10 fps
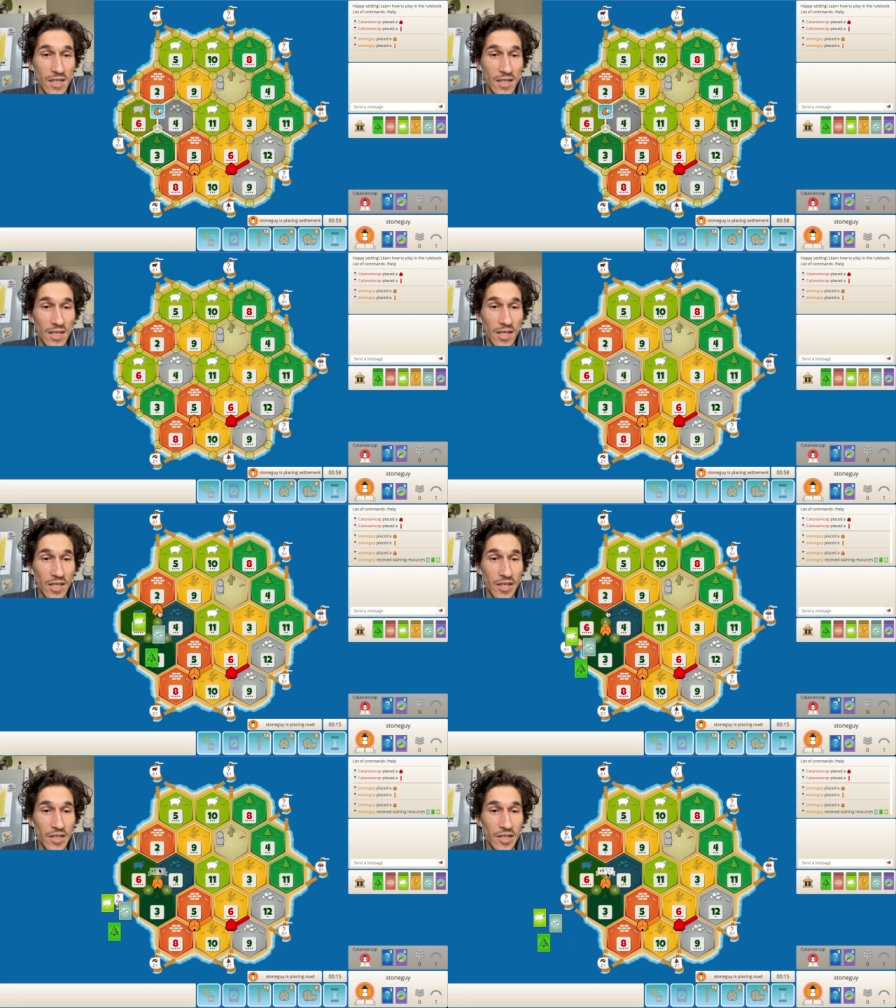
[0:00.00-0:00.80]

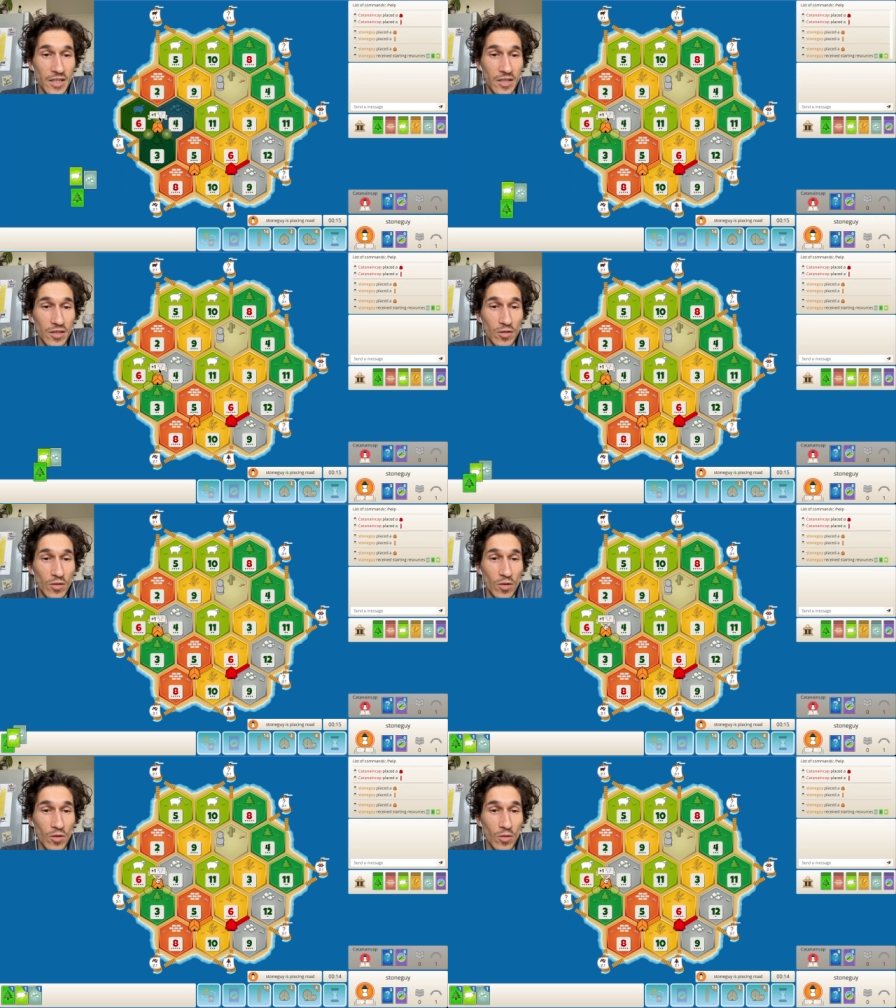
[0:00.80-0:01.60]
here,
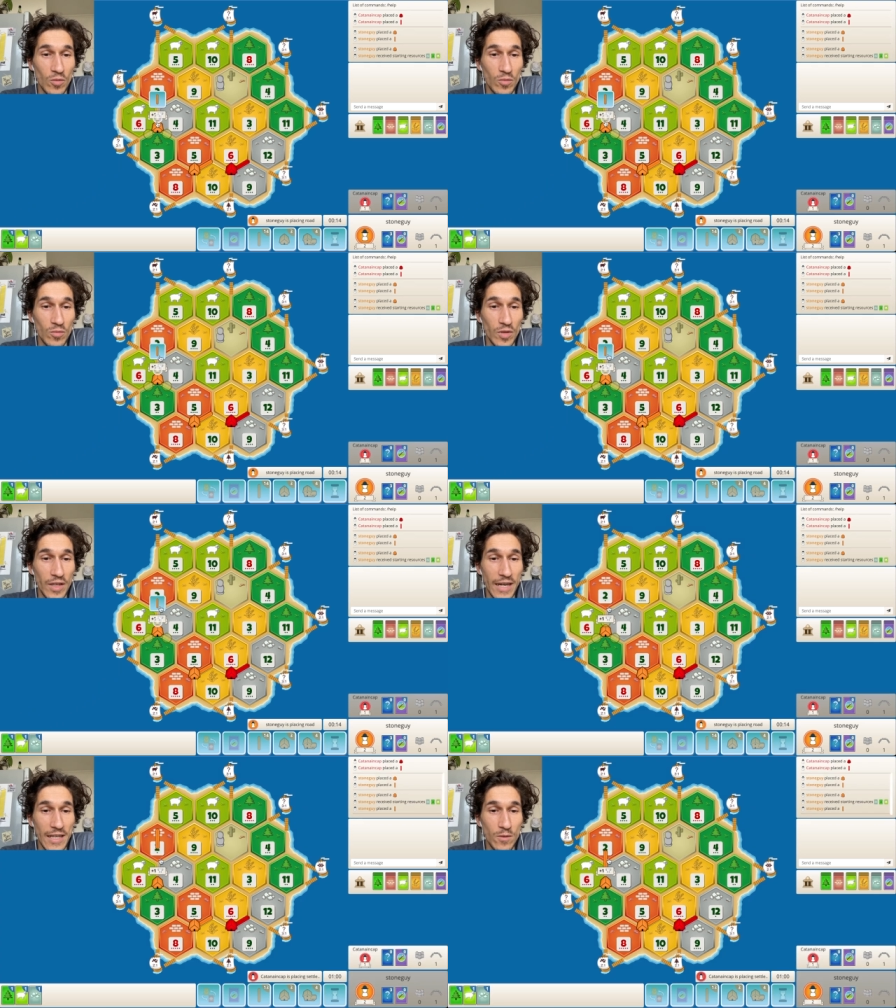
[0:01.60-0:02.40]
go
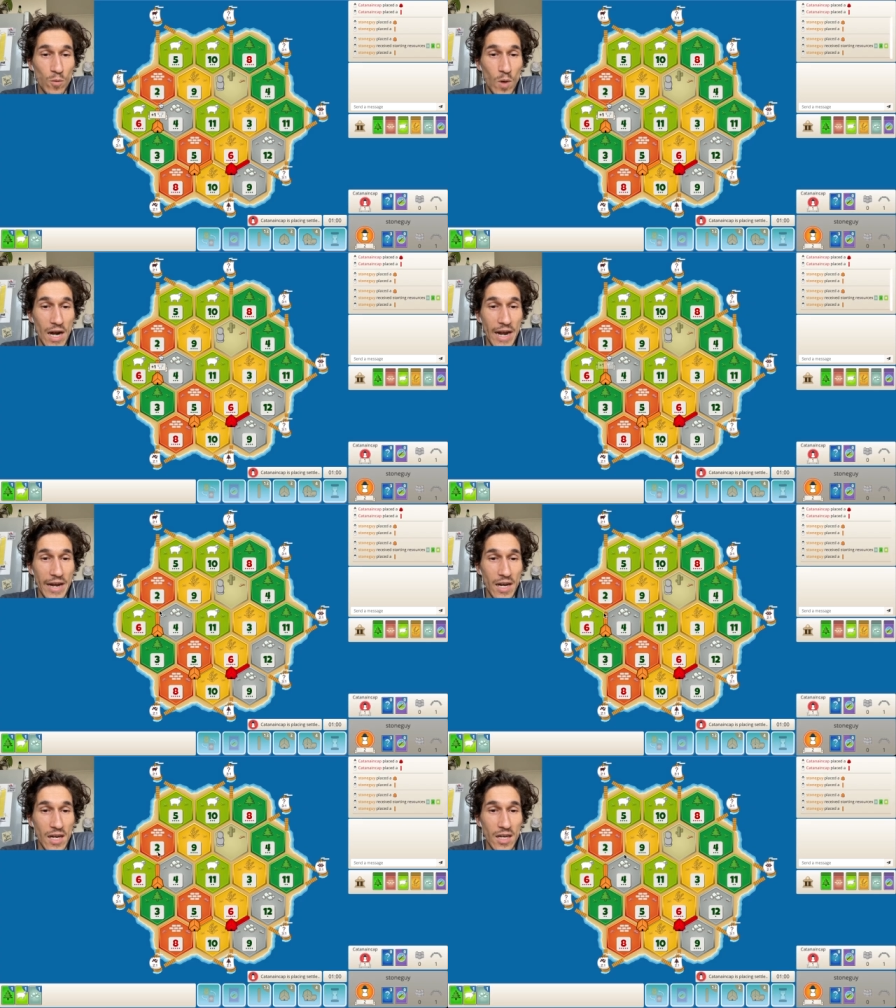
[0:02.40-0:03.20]
that way,
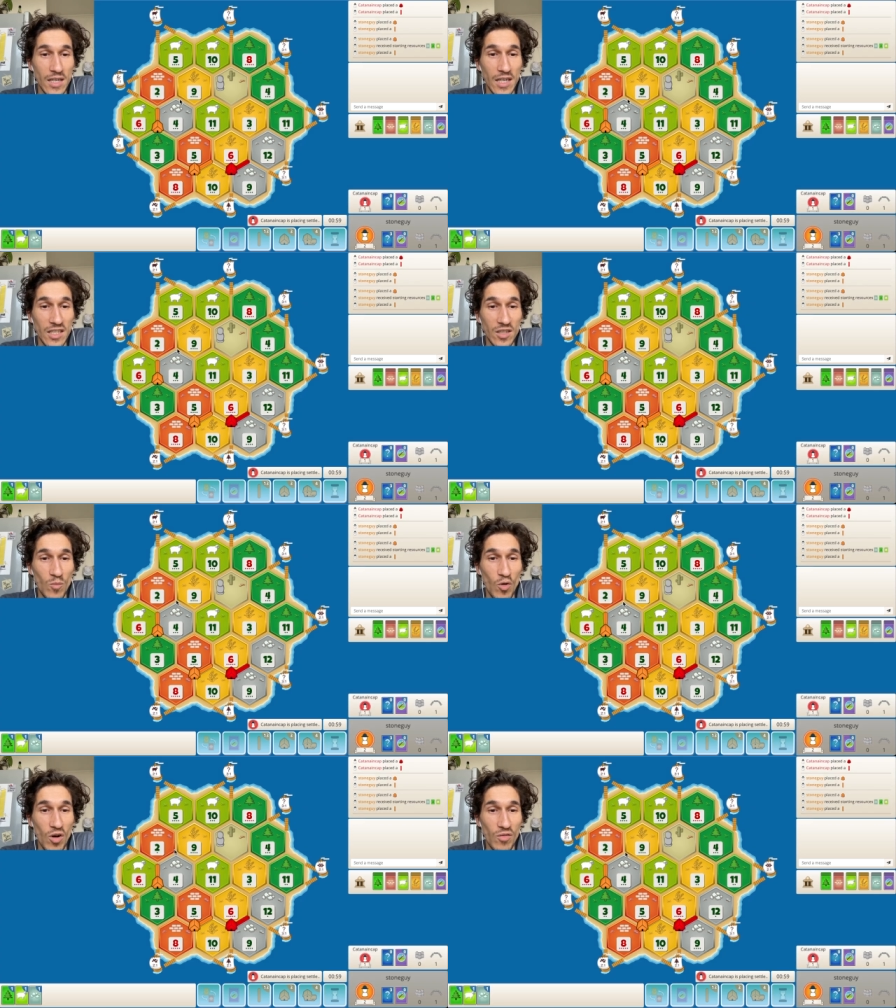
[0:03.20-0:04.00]
getting
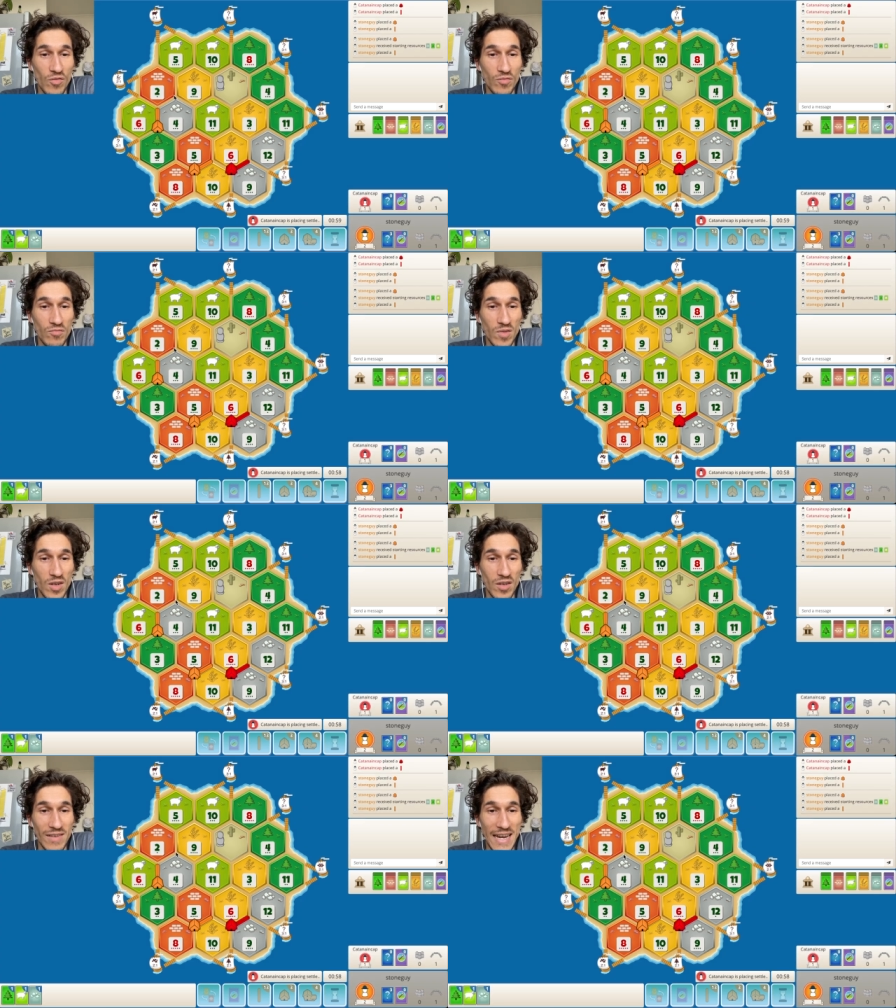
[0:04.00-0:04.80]
more
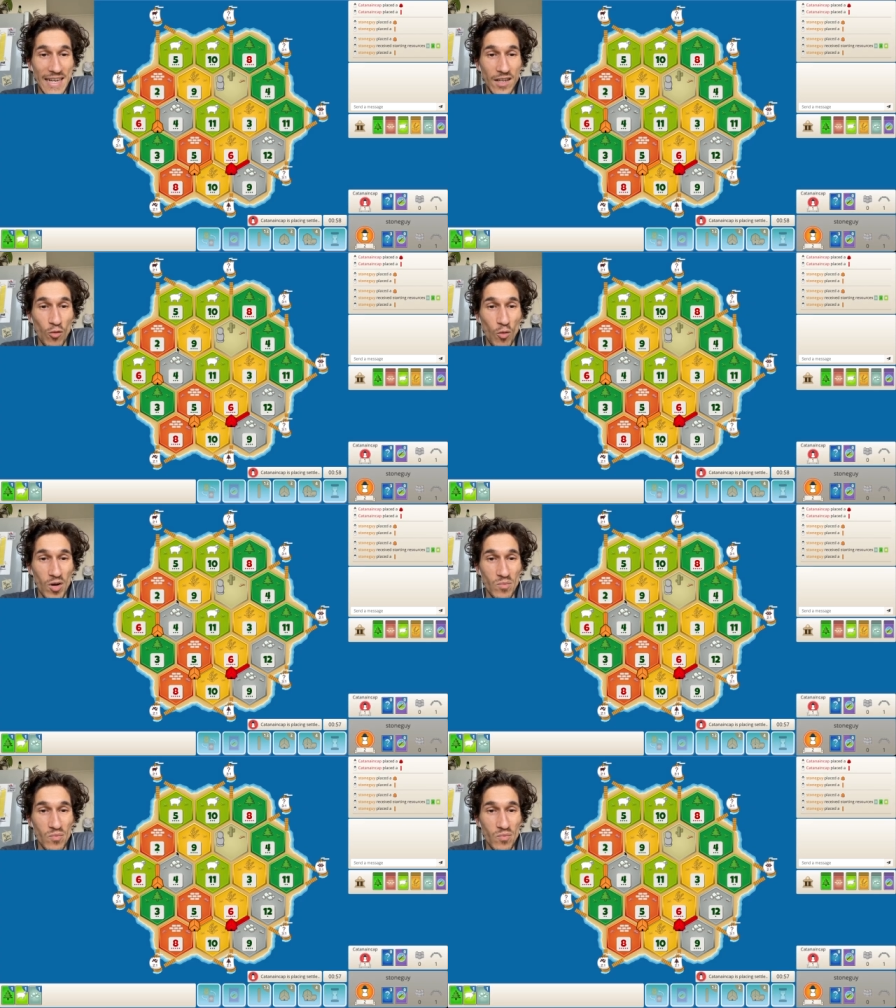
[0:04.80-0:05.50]
grain and ore,